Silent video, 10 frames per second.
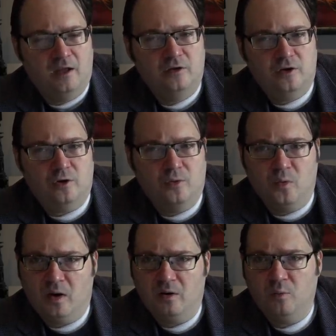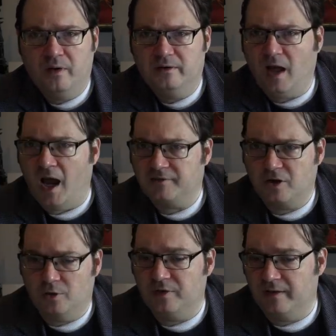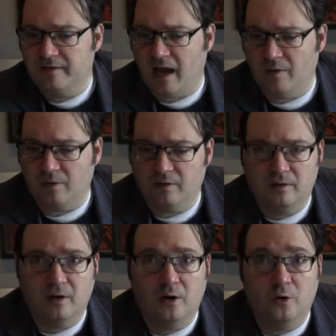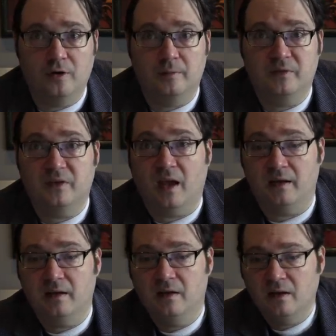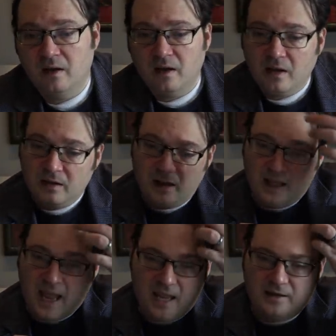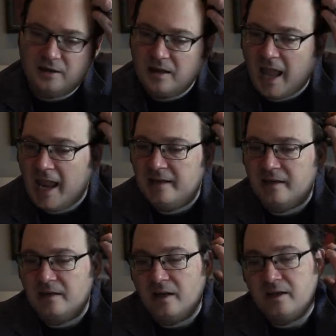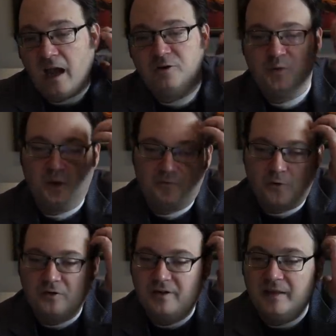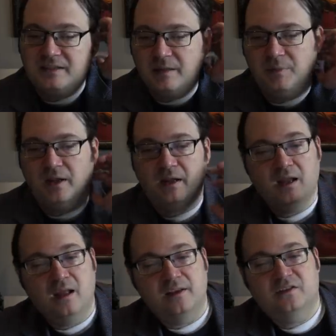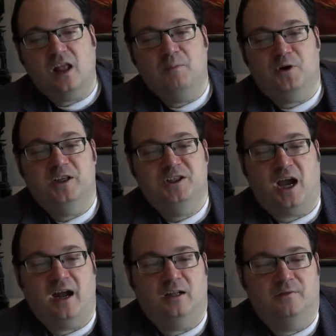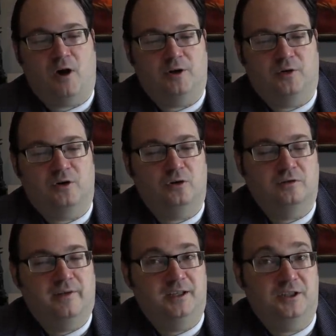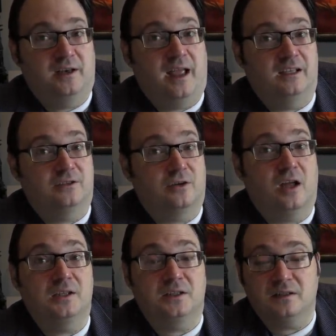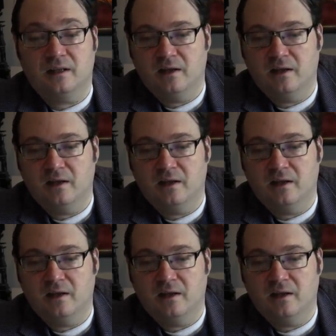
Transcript: You will not go to the tower, Odium said. He hated how she referred to the sibling, the slumbering child of honor and cultivation, as her cousin.